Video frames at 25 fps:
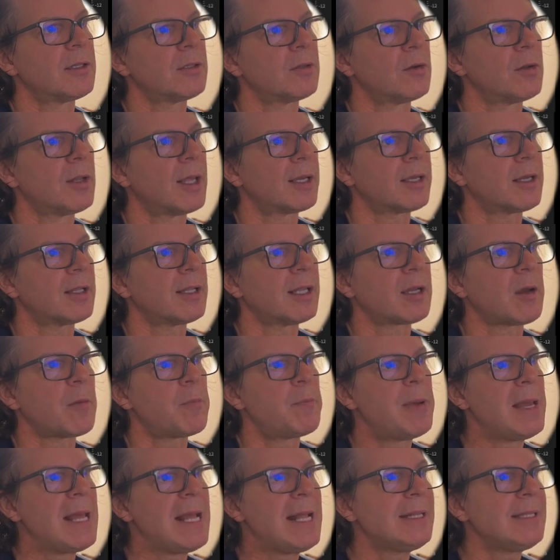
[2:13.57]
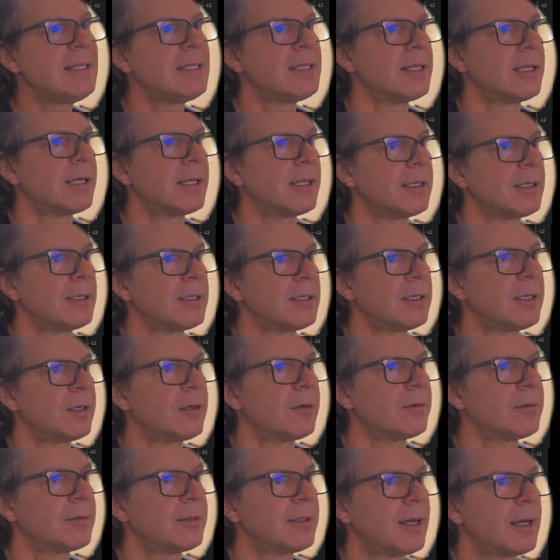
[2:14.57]
little, like, like a pen did it, you
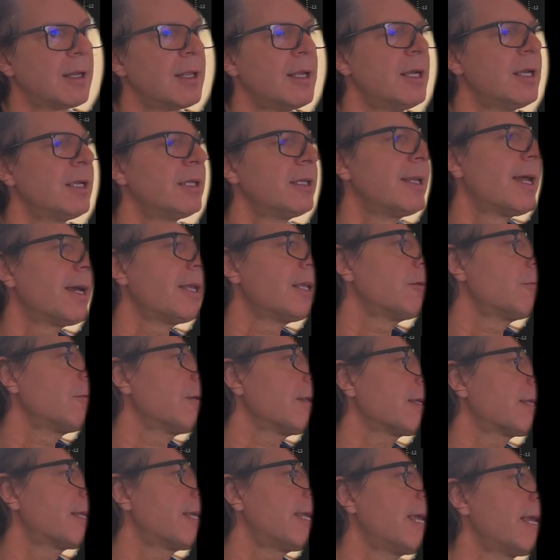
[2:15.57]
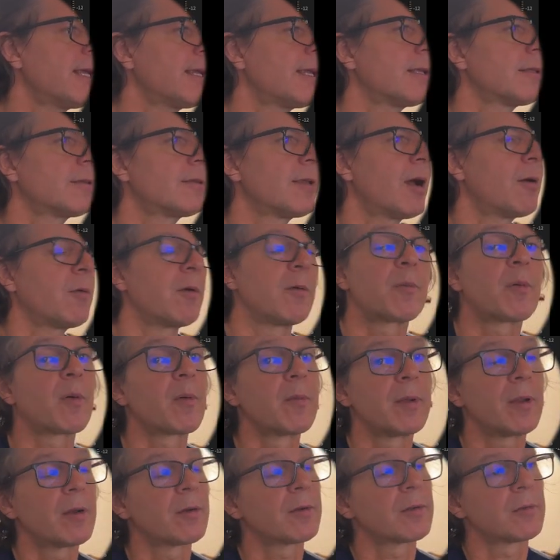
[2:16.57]
know. Now, you really can't get that with Premiere